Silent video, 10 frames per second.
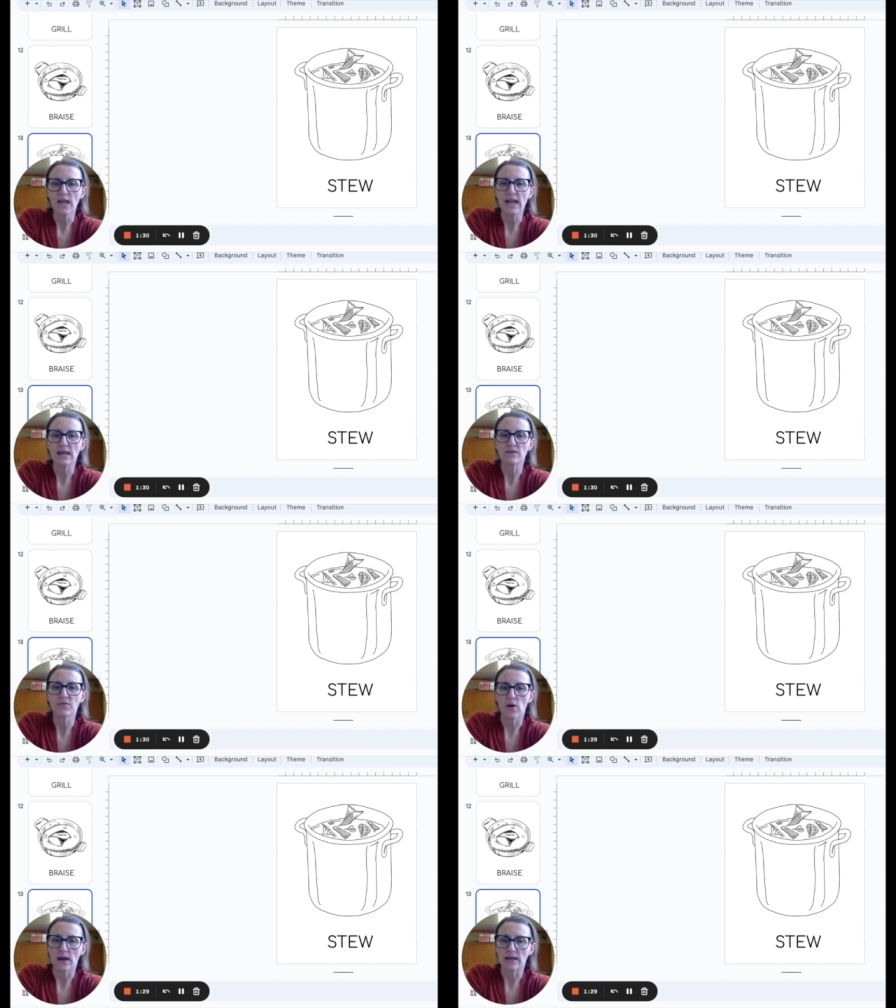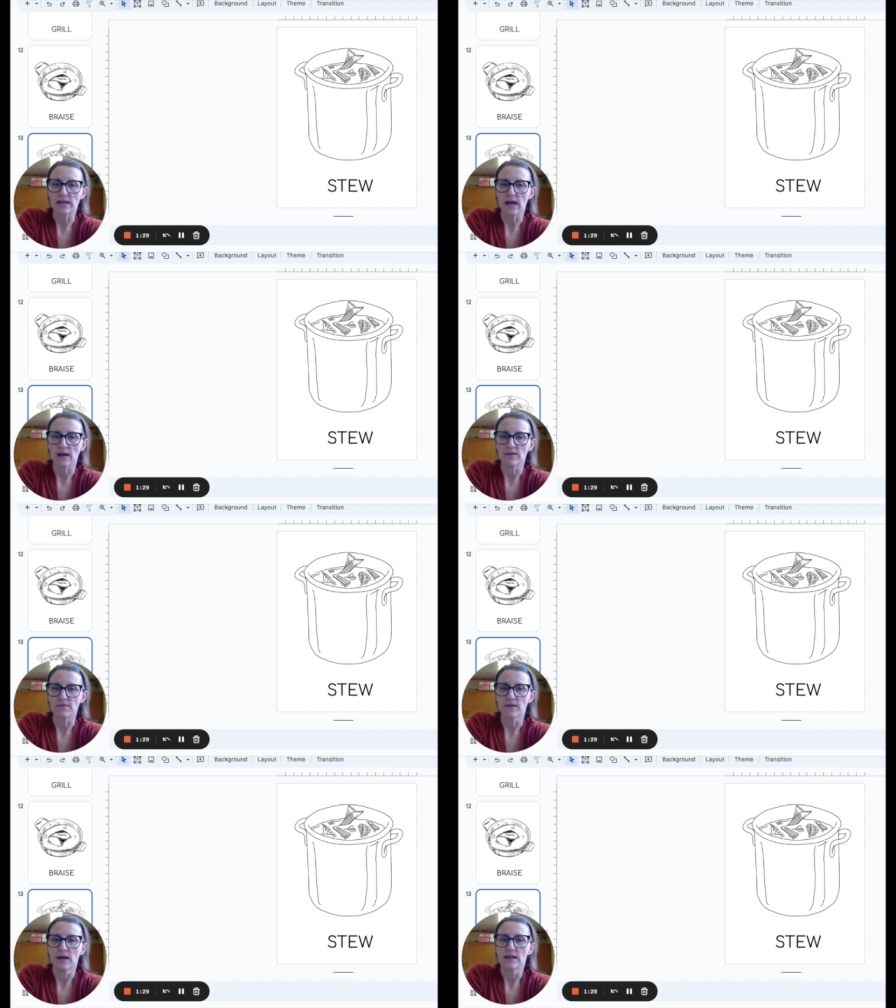and a variety of
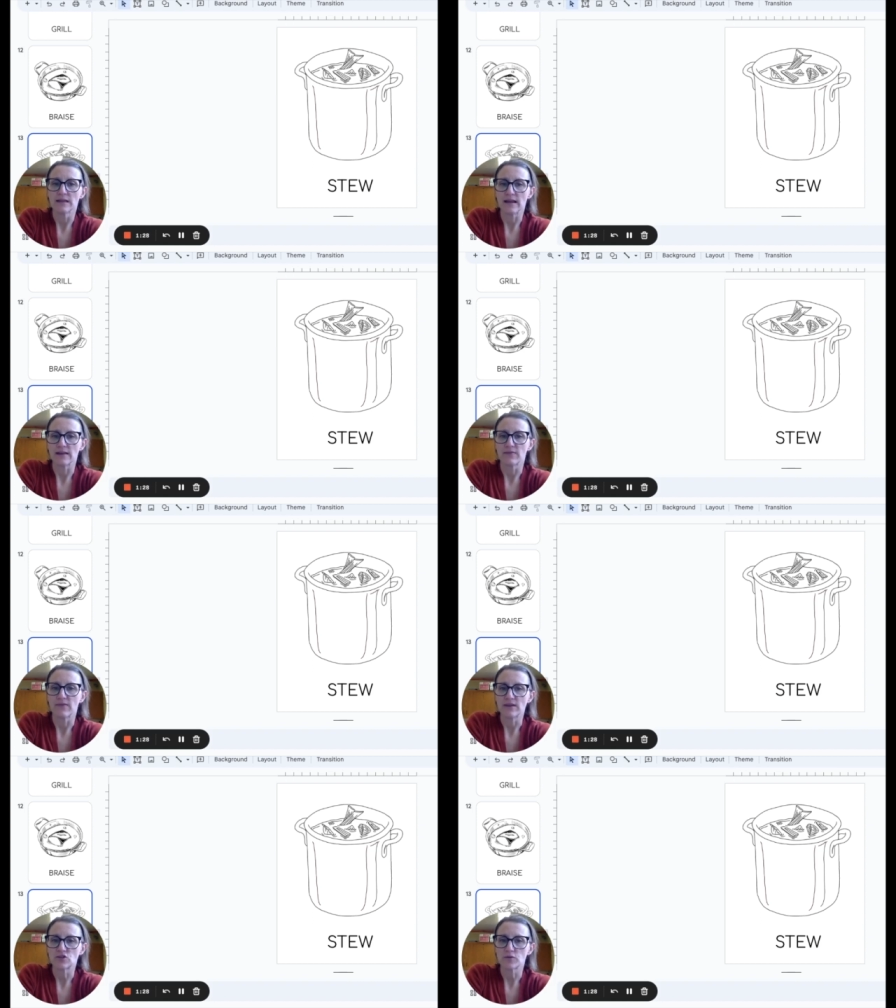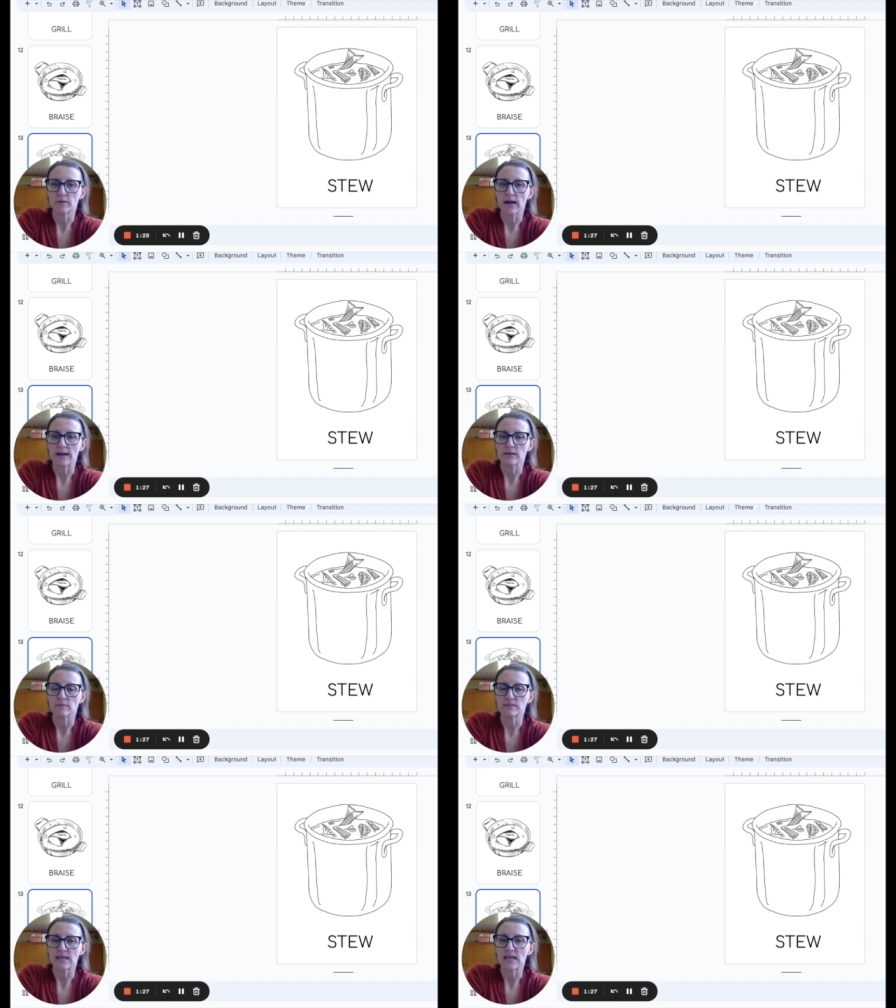like vegetable
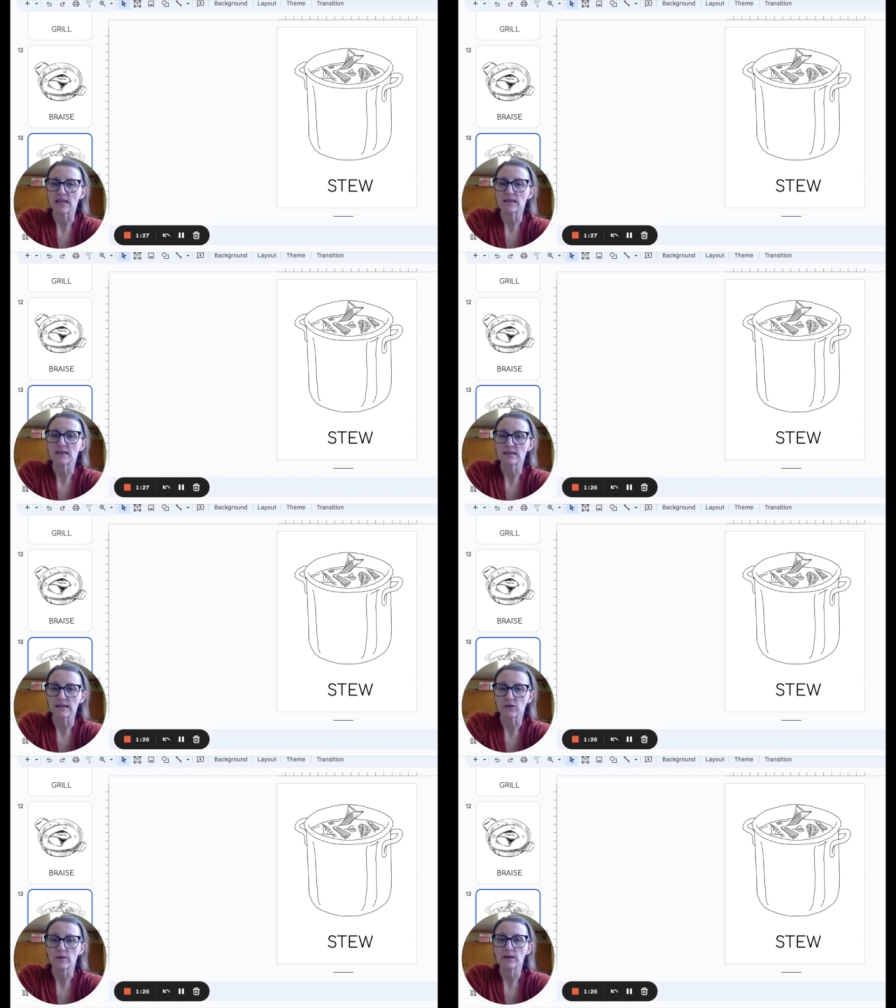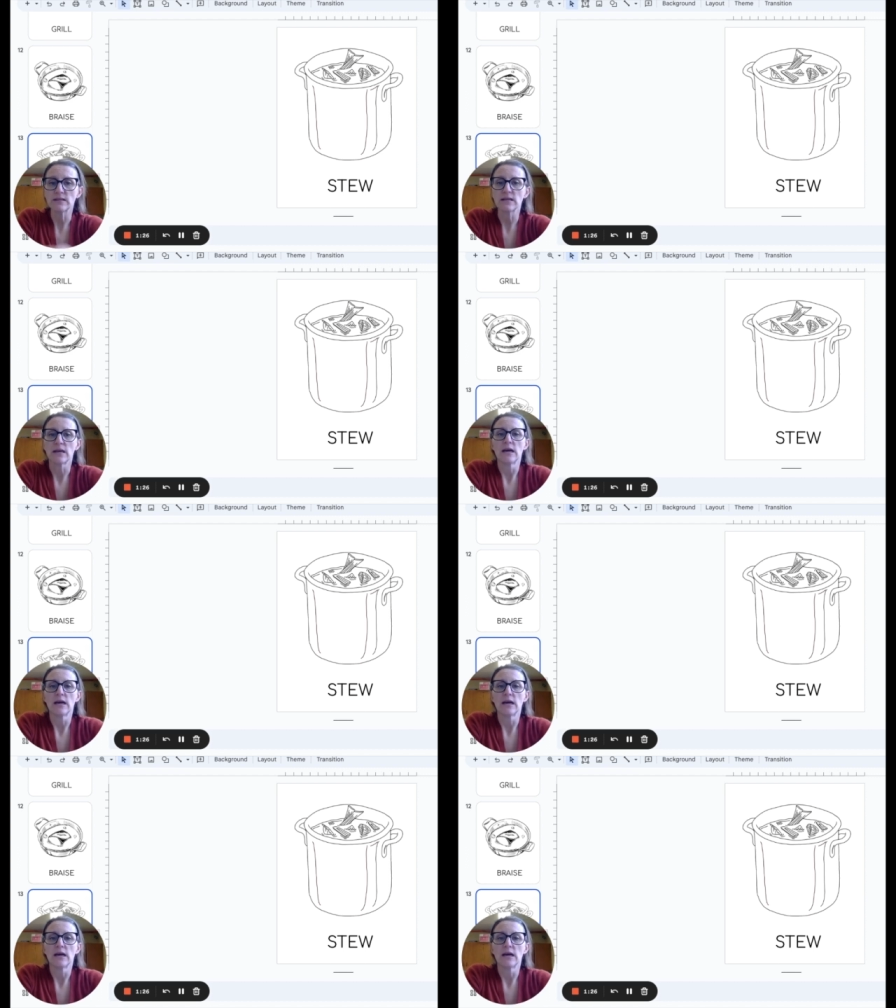items in the liquid,